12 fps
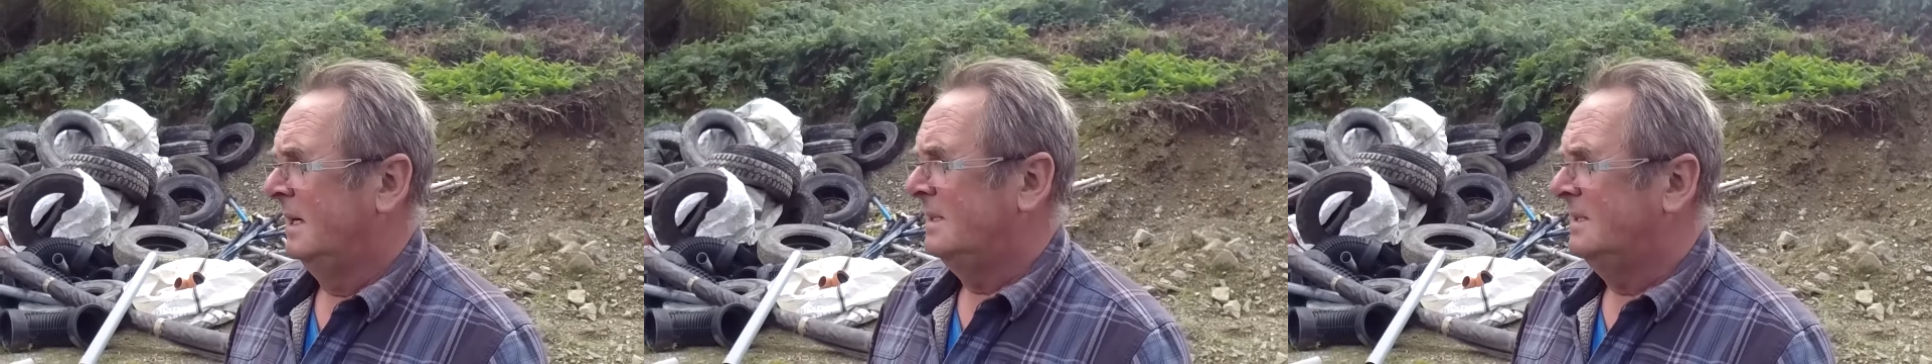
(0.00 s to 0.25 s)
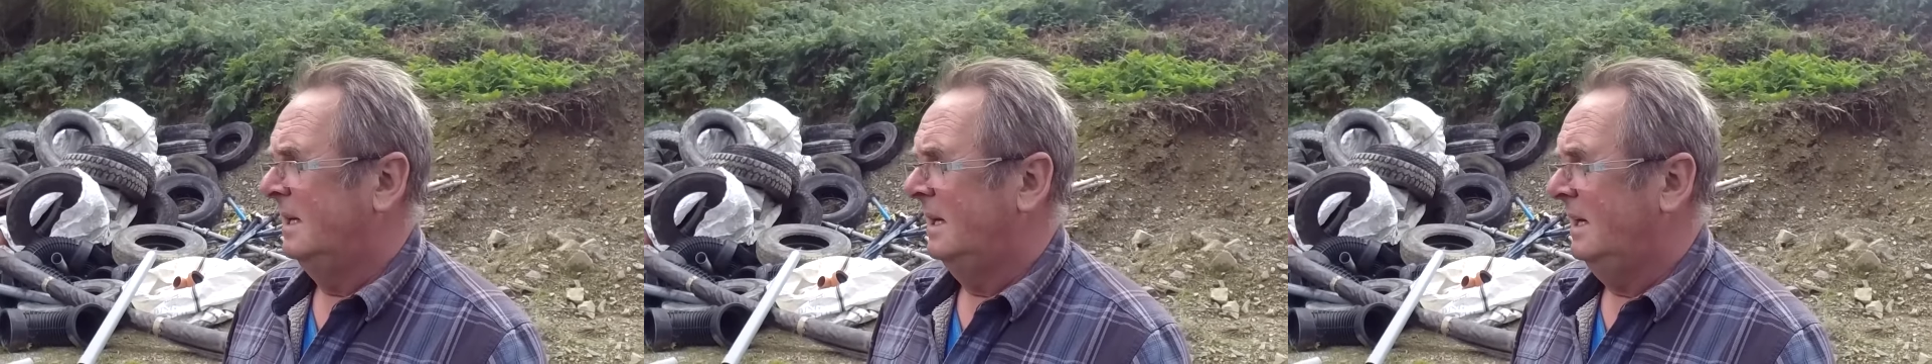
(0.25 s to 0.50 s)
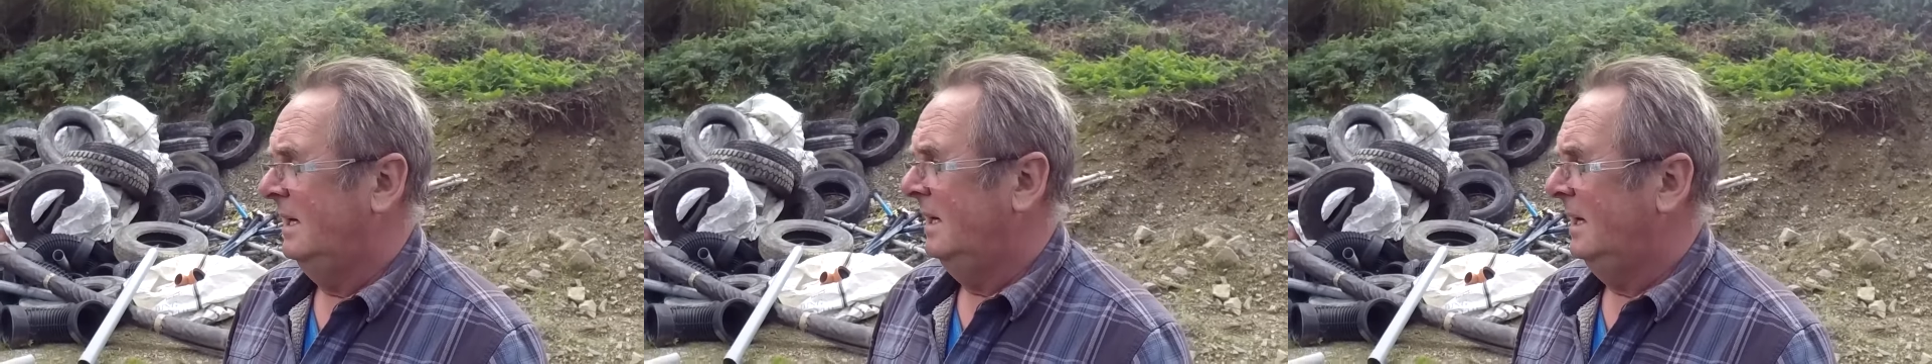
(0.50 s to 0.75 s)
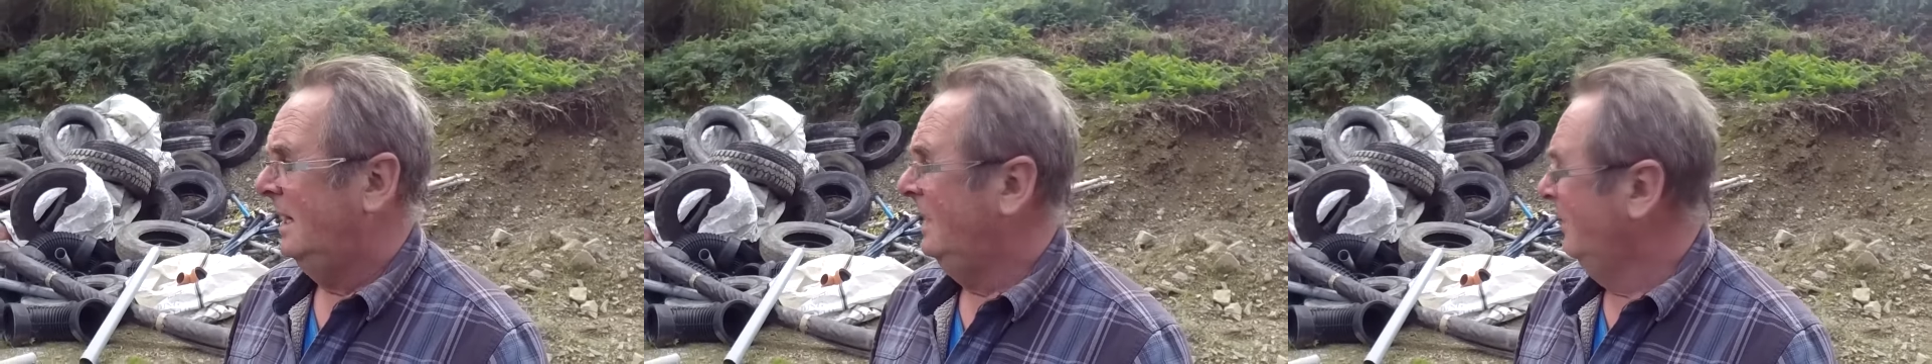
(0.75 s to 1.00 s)
And
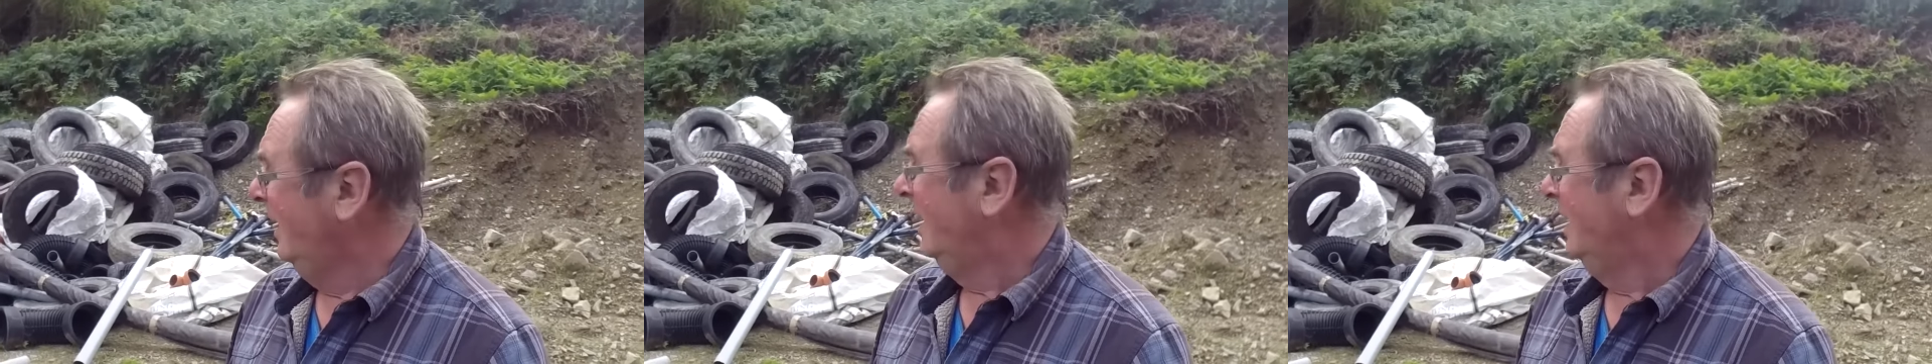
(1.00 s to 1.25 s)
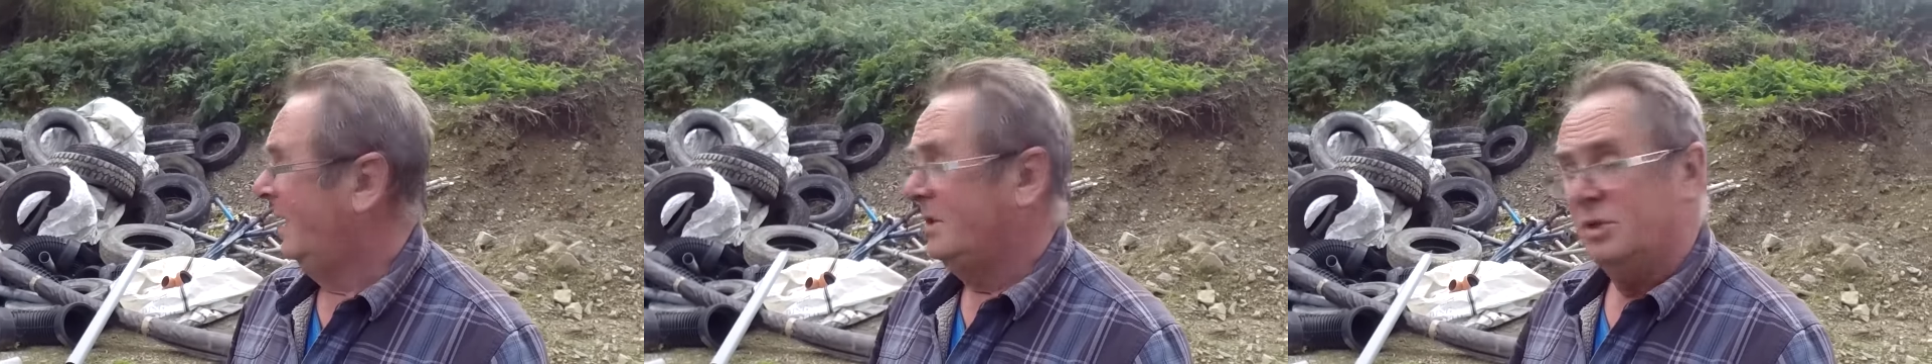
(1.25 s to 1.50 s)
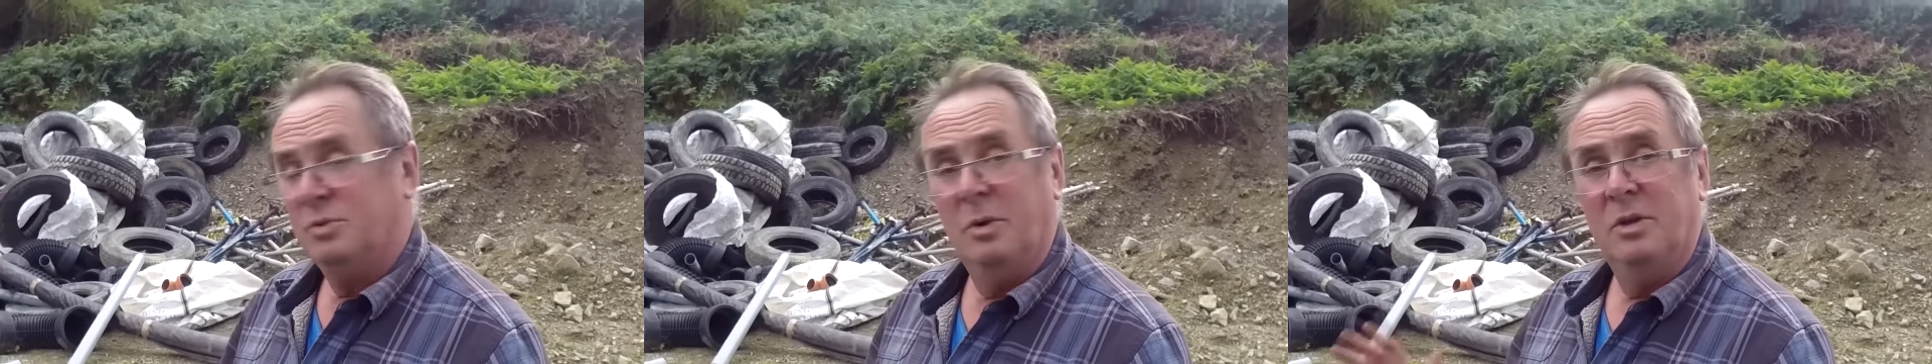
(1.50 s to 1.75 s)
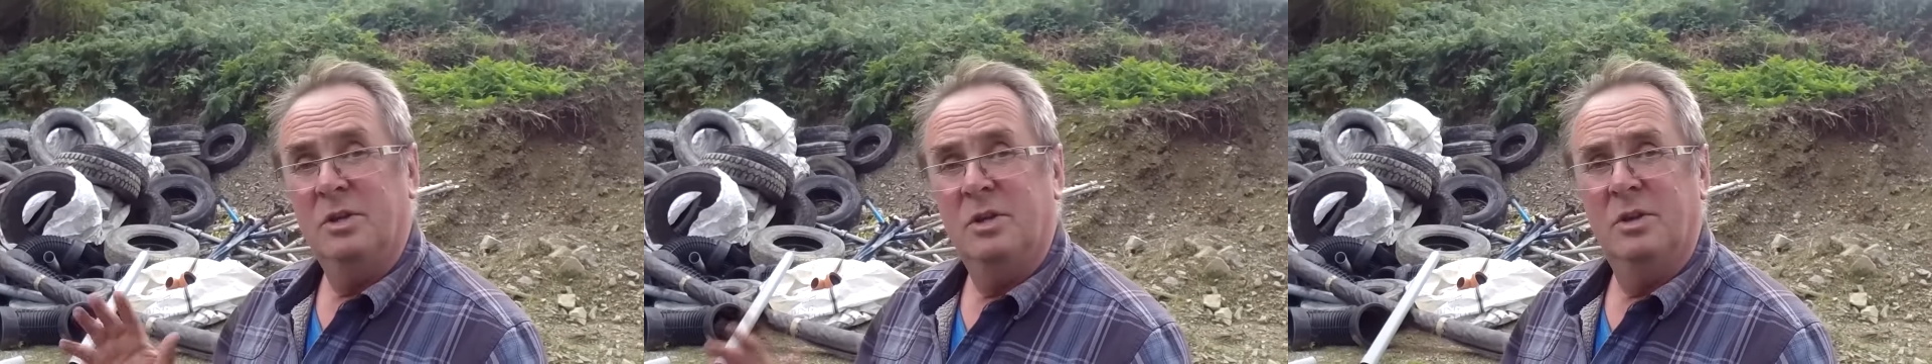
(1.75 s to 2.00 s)
anyway, I
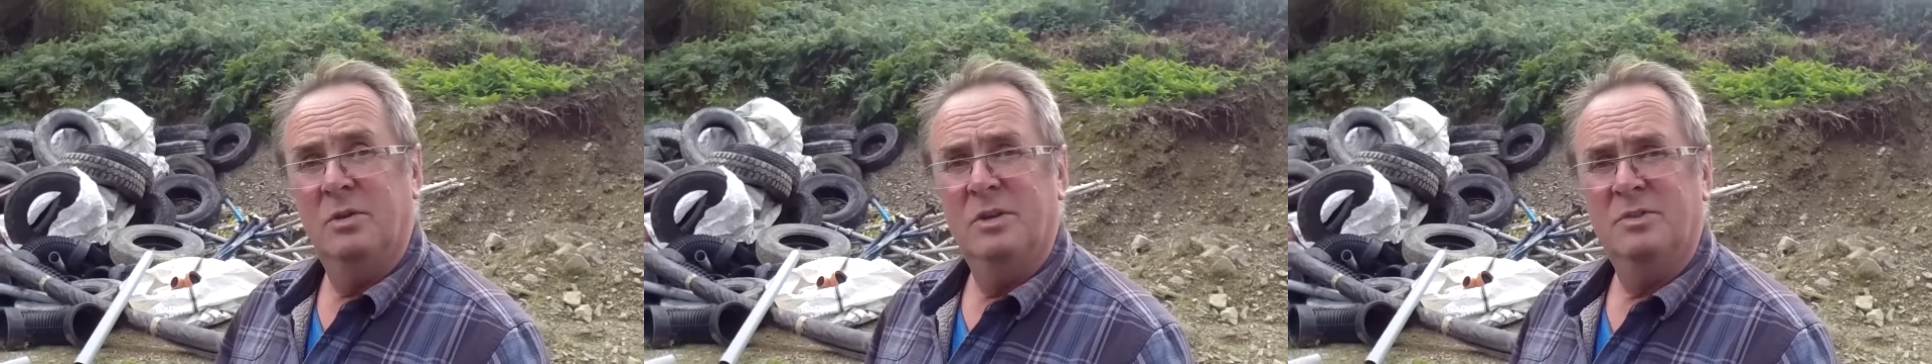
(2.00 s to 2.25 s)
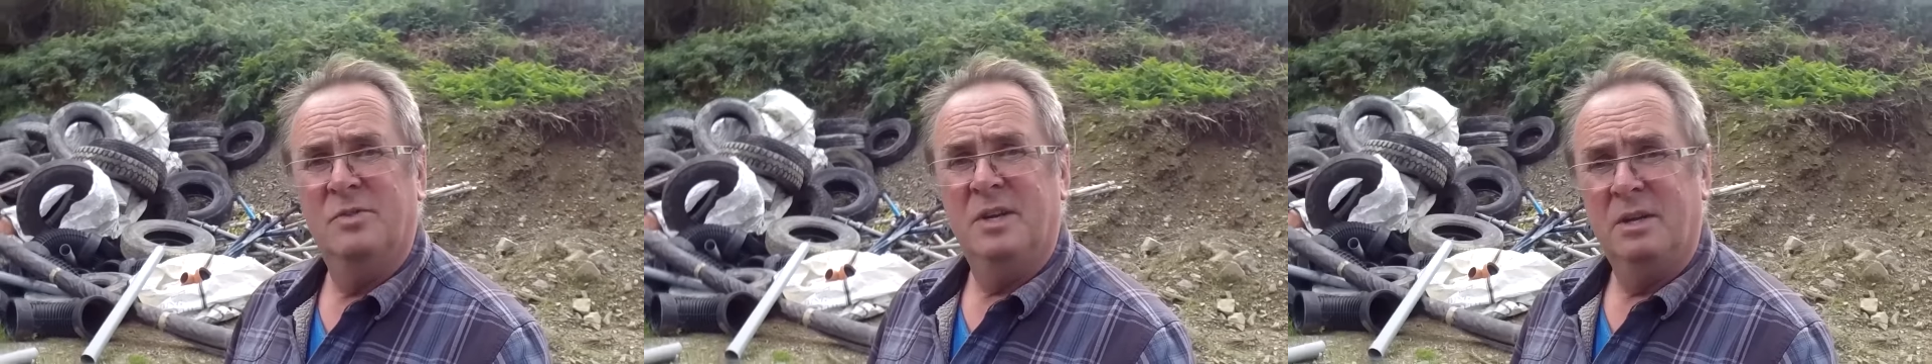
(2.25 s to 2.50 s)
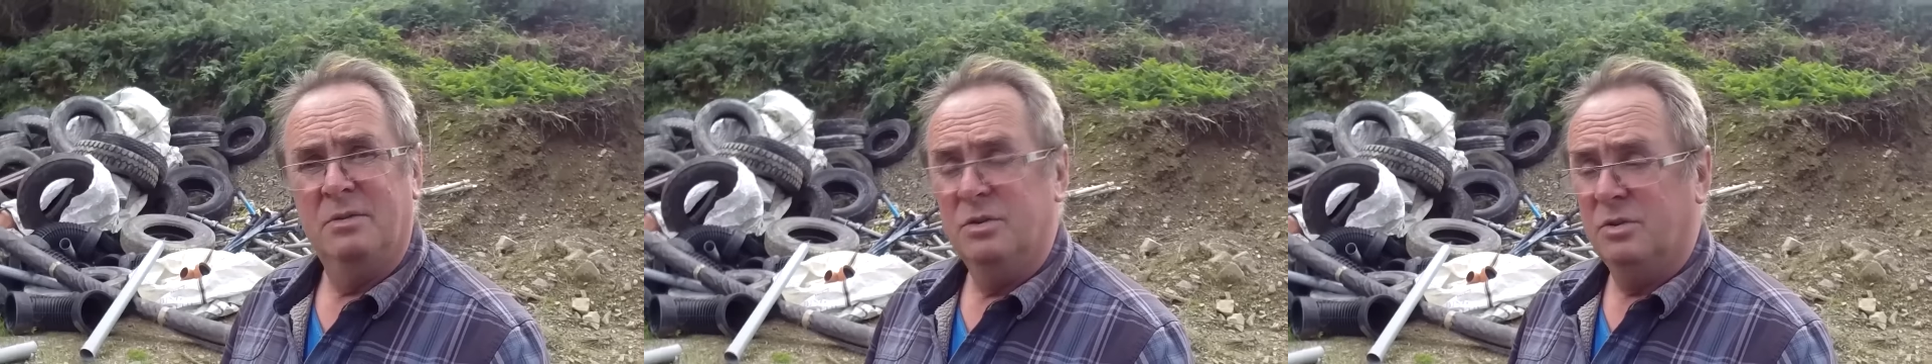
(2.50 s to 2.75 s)
just wanted to do this video.